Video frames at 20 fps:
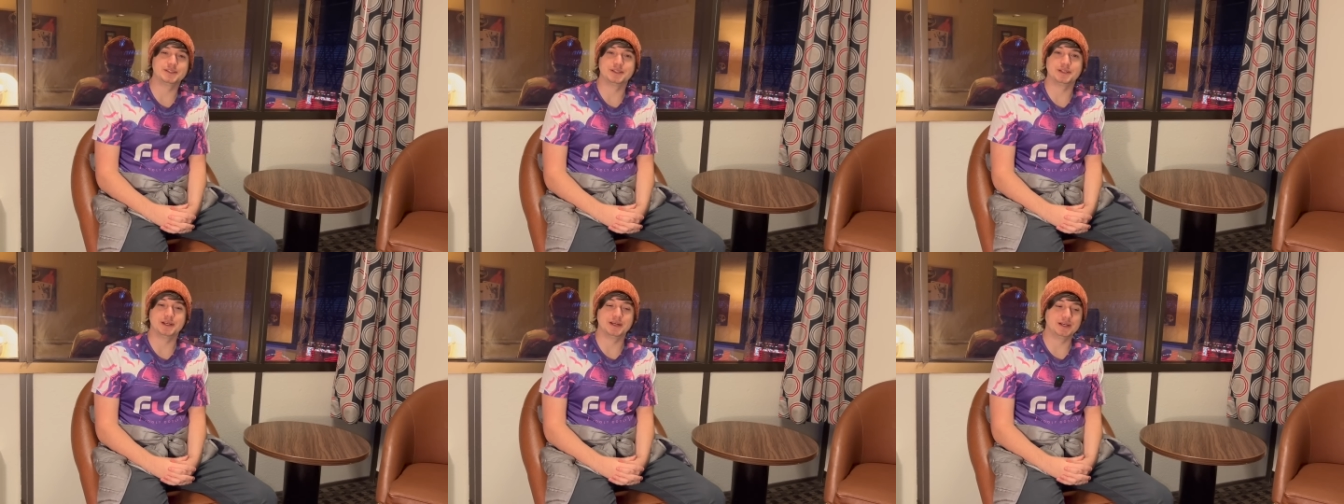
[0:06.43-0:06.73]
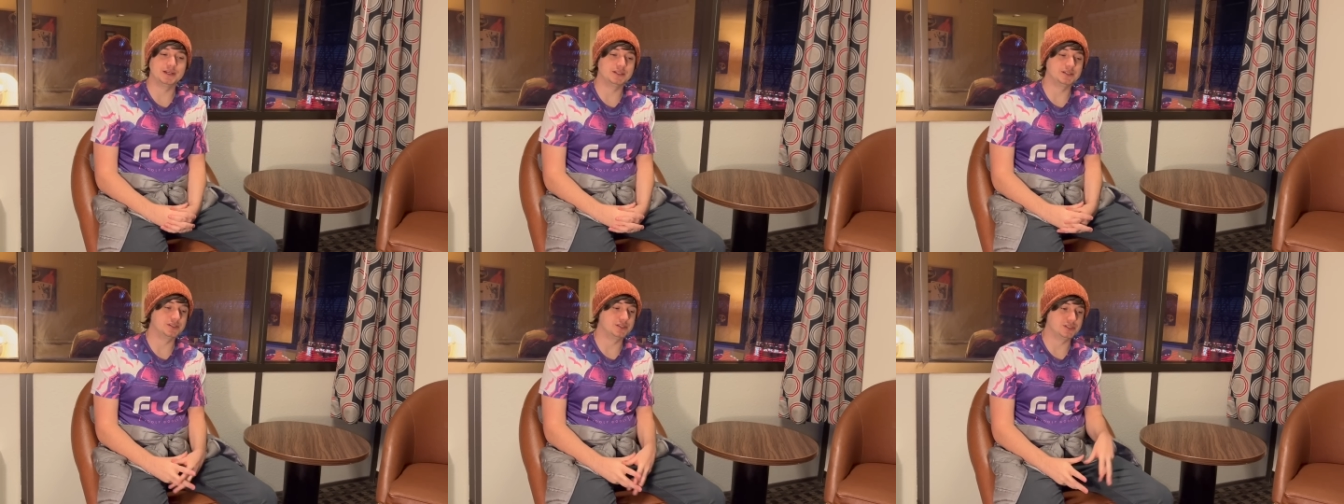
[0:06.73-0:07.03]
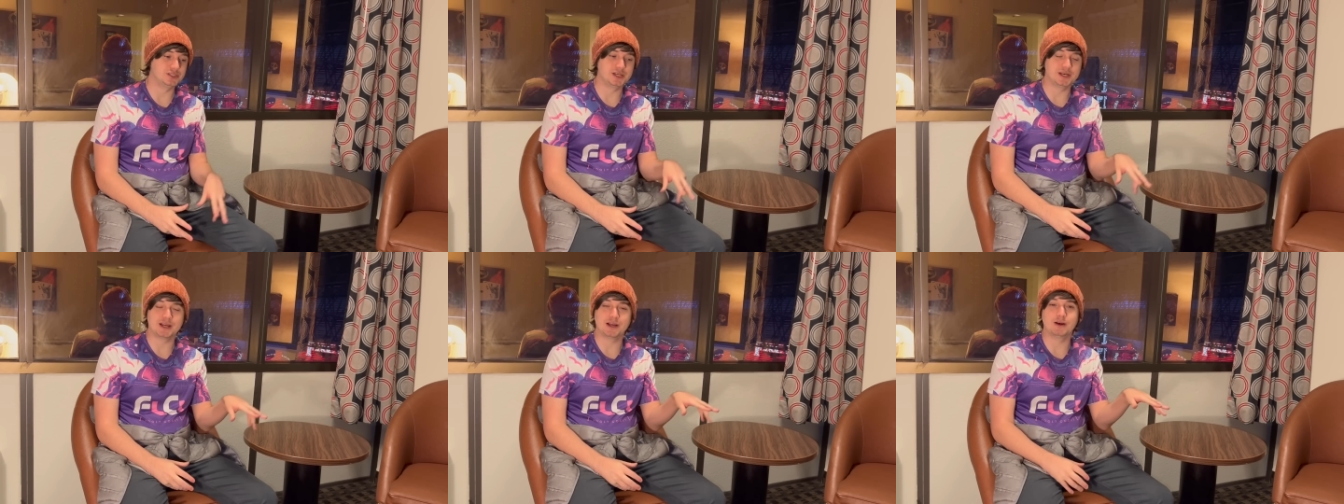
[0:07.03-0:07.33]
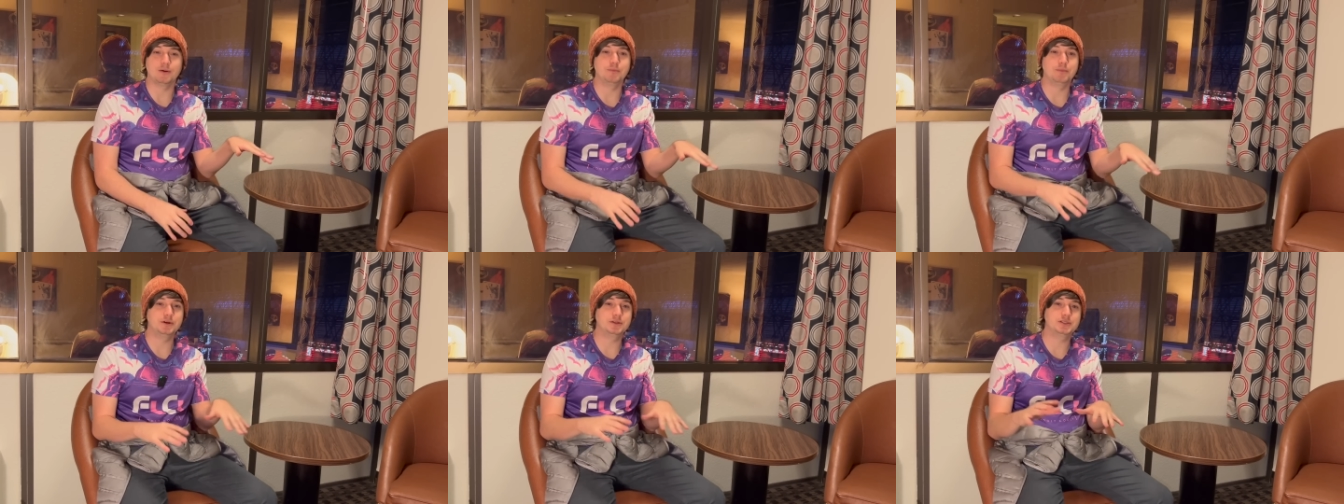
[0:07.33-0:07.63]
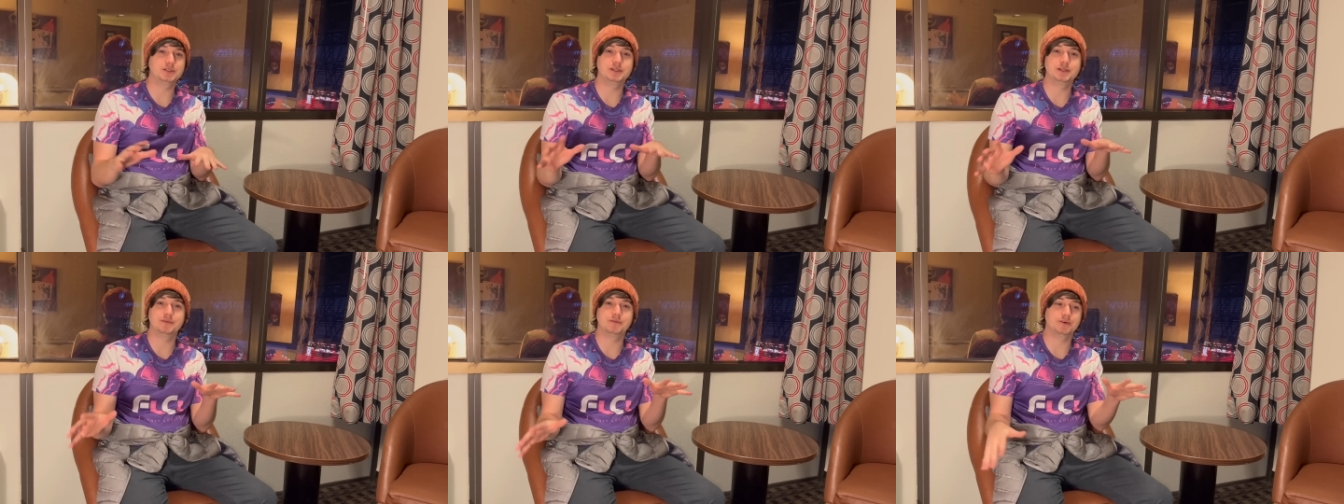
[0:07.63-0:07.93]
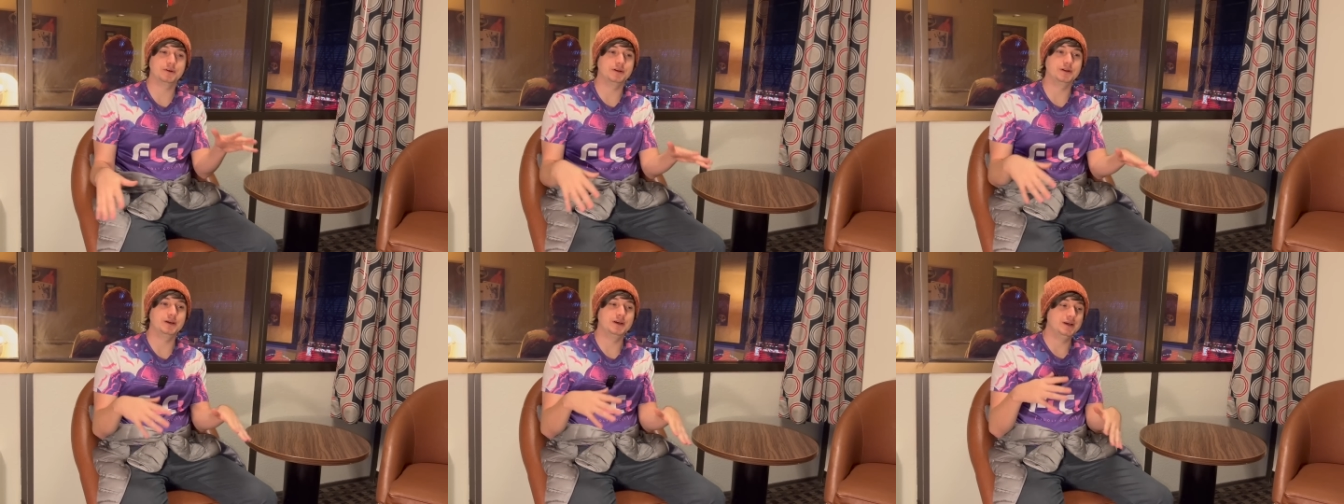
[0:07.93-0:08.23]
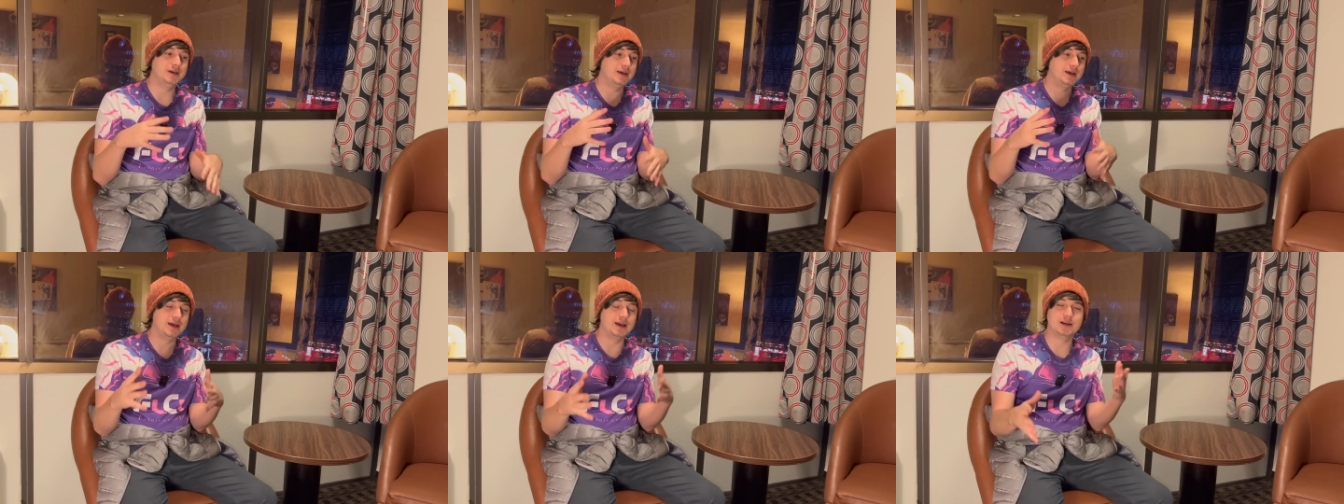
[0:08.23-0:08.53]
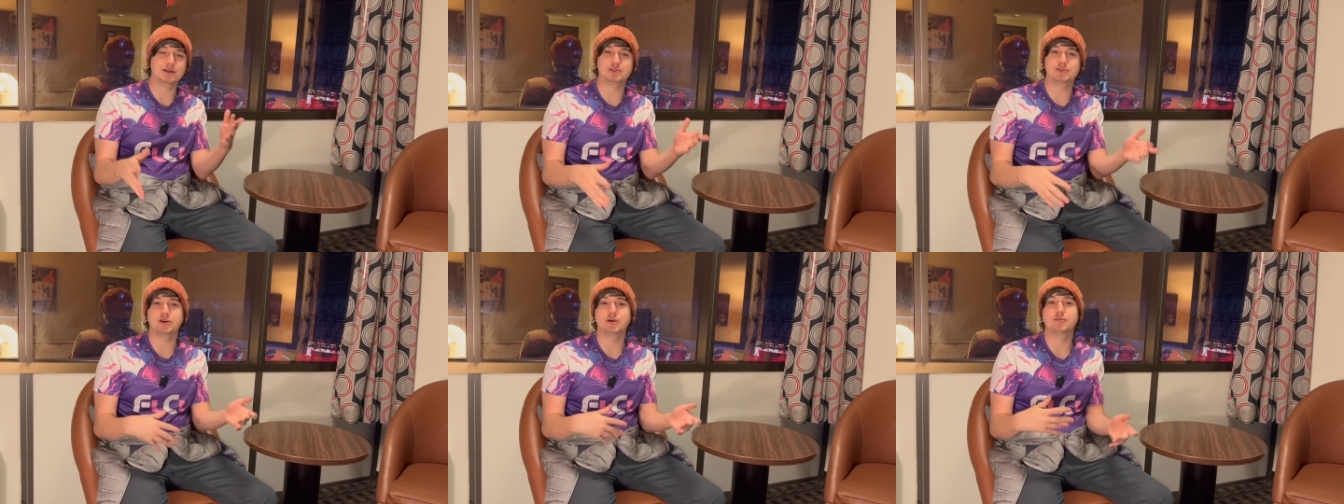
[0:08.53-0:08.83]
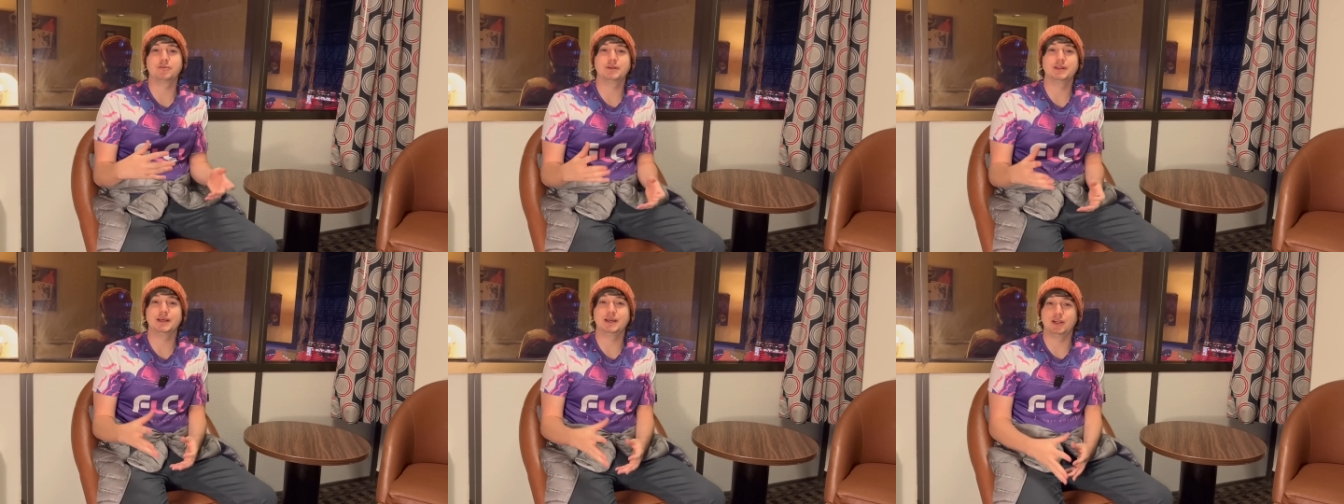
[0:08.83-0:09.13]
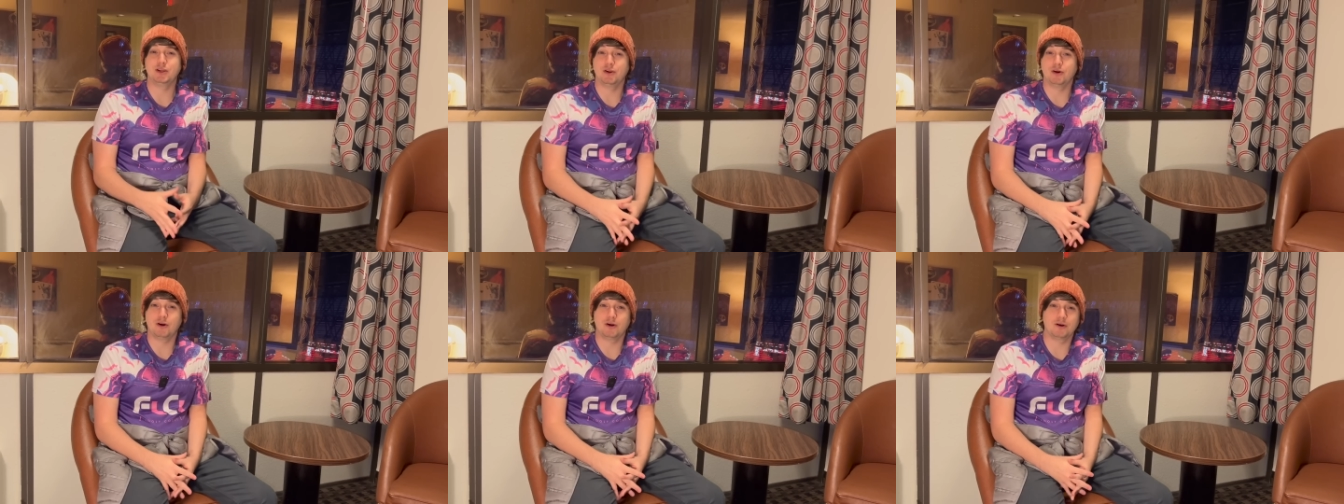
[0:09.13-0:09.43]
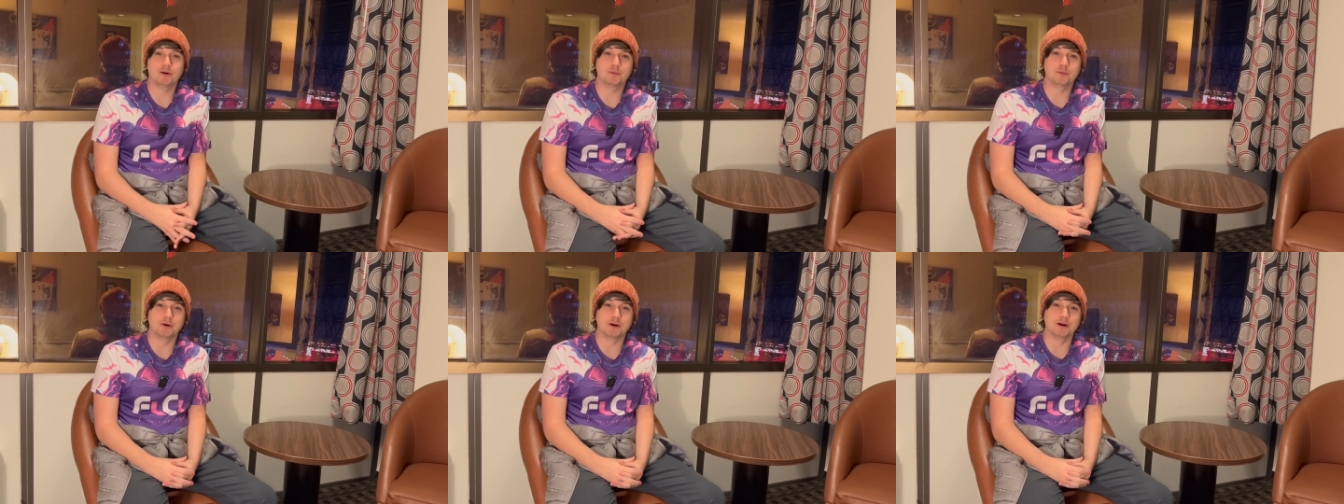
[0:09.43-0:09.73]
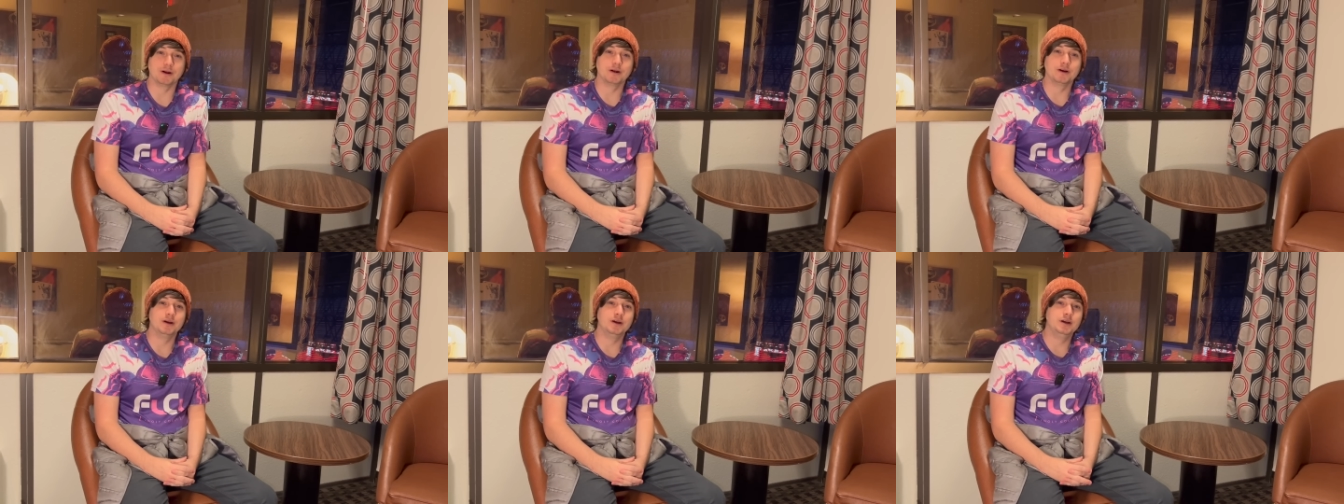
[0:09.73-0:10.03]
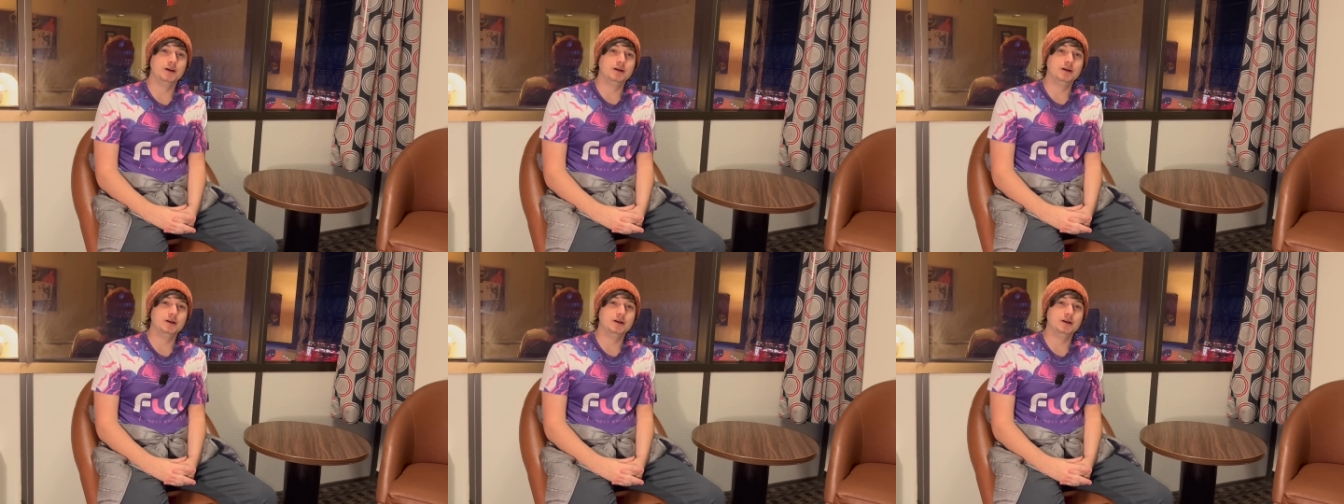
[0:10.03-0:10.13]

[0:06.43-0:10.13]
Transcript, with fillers: today just to check out a bunch of different XR related hardware.